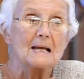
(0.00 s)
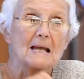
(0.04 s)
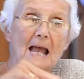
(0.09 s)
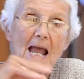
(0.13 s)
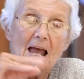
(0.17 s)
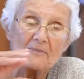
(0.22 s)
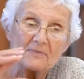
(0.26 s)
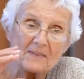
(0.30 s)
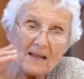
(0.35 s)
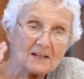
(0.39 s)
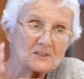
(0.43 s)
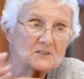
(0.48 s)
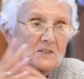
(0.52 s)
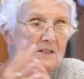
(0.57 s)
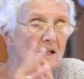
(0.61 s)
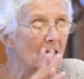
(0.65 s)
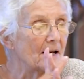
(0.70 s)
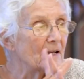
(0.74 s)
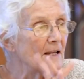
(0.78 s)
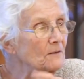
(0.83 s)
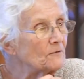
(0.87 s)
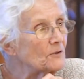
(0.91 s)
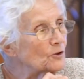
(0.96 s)
And that's
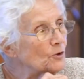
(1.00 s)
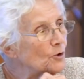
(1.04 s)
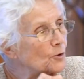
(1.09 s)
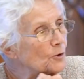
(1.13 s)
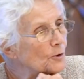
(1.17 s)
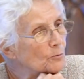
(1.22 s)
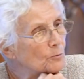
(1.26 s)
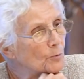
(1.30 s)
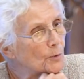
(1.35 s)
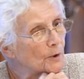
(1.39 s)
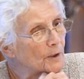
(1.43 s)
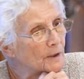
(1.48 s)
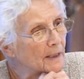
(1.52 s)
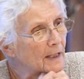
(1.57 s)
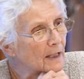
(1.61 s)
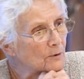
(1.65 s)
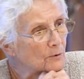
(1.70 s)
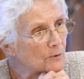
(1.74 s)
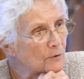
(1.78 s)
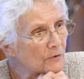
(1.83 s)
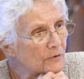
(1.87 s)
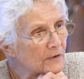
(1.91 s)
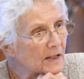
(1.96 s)
not even a good word, I
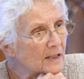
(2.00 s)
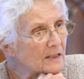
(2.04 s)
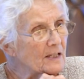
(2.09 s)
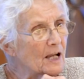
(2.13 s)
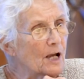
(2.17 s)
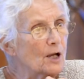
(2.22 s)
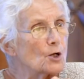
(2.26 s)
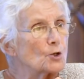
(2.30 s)
don't think.